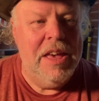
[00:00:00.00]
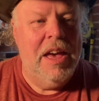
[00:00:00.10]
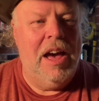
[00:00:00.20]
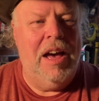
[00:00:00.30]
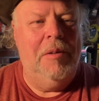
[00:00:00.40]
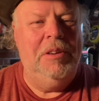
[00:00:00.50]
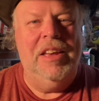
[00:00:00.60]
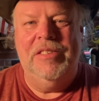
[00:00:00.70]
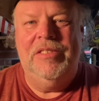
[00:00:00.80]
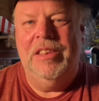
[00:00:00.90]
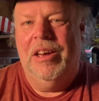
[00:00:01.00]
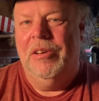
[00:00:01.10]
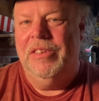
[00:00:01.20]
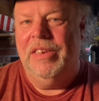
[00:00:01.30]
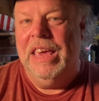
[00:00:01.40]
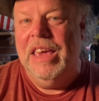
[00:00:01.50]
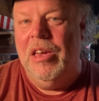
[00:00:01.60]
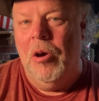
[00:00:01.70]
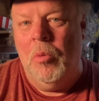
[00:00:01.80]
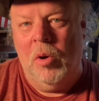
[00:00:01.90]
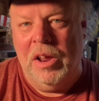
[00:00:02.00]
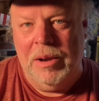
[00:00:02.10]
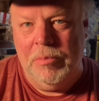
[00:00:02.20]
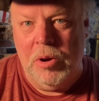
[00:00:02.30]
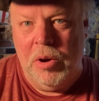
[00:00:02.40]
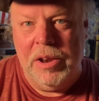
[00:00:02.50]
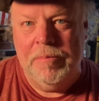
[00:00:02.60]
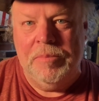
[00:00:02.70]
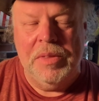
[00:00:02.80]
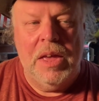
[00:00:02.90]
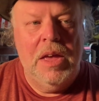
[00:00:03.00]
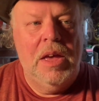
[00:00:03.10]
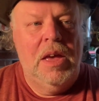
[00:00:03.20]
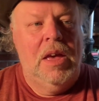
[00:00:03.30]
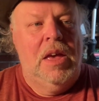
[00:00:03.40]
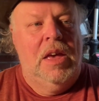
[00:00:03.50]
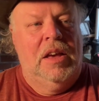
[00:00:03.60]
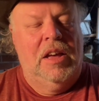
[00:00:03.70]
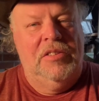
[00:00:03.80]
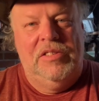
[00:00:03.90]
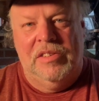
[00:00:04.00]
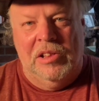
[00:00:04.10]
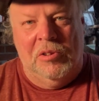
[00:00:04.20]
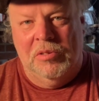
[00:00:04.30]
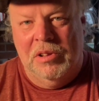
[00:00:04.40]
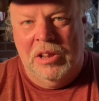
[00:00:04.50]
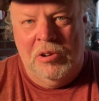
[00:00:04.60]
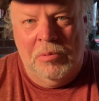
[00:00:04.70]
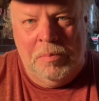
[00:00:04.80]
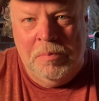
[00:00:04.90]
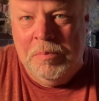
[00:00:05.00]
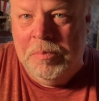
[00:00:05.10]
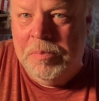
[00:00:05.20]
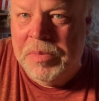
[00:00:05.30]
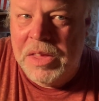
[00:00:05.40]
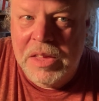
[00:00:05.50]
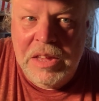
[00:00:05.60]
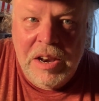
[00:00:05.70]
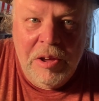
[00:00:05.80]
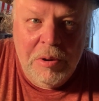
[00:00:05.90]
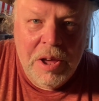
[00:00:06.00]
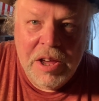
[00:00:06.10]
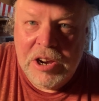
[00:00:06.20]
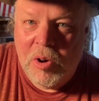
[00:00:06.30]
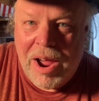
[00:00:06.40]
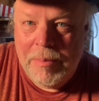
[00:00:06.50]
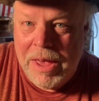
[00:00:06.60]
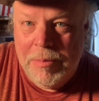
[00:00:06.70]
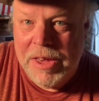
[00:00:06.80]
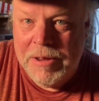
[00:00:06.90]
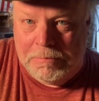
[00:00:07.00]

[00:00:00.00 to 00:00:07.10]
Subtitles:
because his ego won't let him do it, because he's a little crybaby.